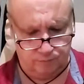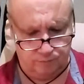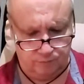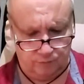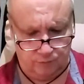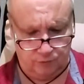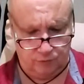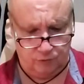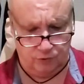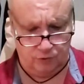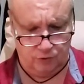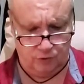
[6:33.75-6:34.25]

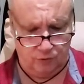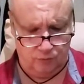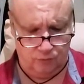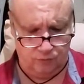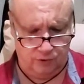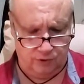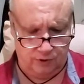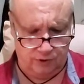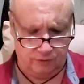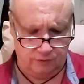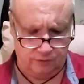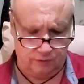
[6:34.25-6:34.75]
Virgo,
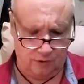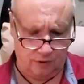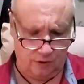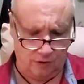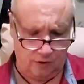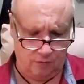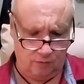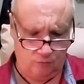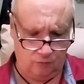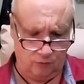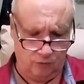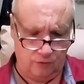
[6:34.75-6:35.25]
that
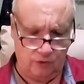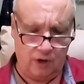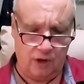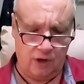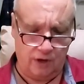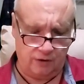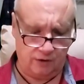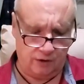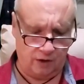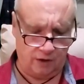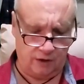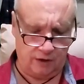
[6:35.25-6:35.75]
were
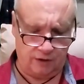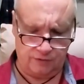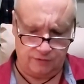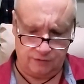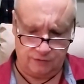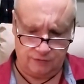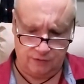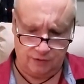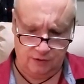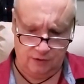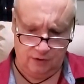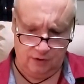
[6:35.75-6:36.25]
not
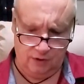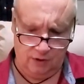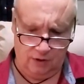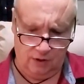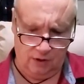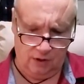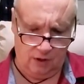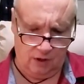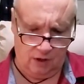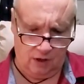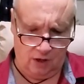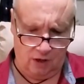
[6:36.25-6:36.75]
nice.
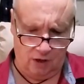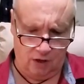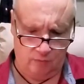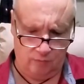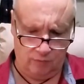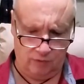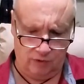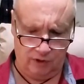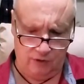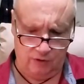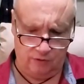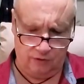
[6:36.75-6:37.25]

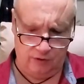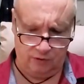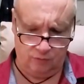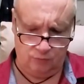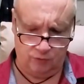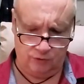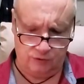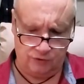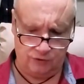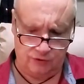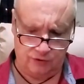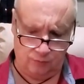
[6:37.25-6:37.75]
And then
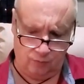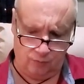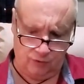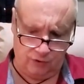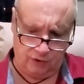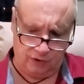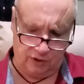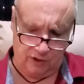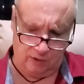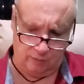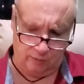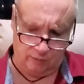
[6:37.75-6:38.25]
when
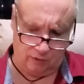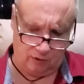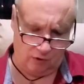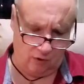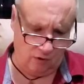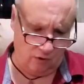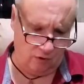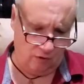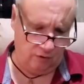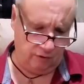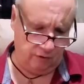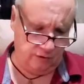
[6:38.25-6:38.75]
someone came
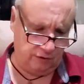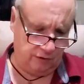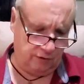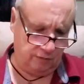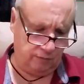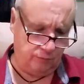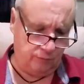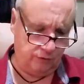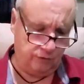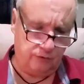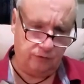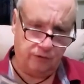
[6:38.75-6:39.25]
along and they
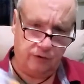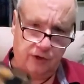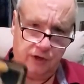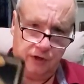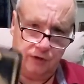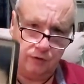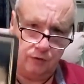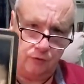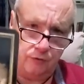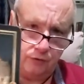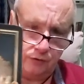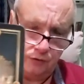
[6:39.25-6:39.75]
put their
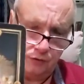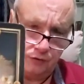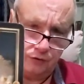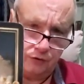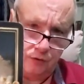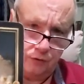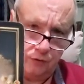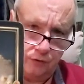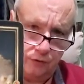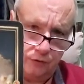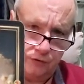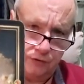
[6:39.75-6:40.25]
hand on your
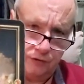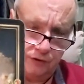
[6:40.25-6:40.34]
shoulder and